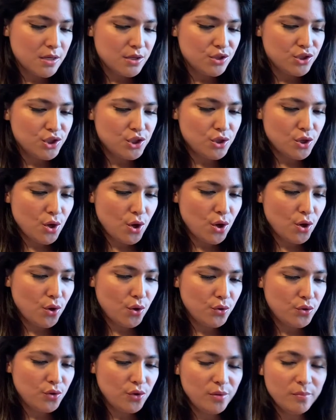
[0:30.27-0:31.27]
So
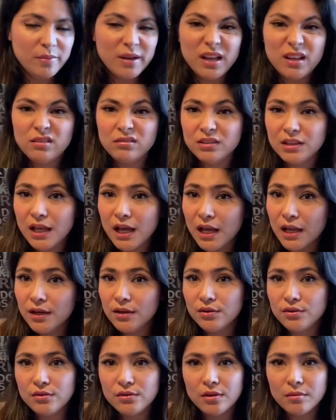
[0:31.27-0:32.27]
you can buy it online or
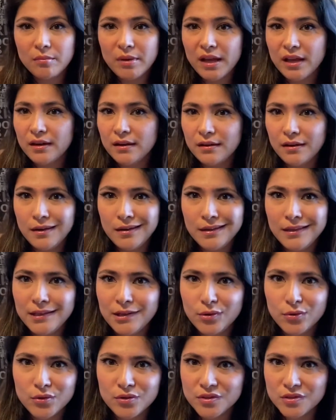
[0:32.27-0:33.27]
you can buy it at any
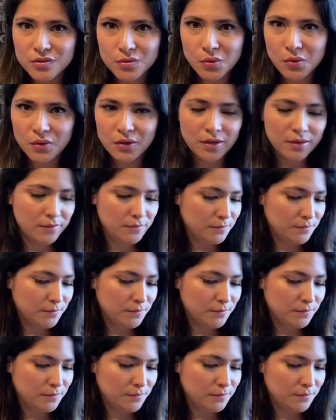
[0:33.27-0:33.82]
liquor store.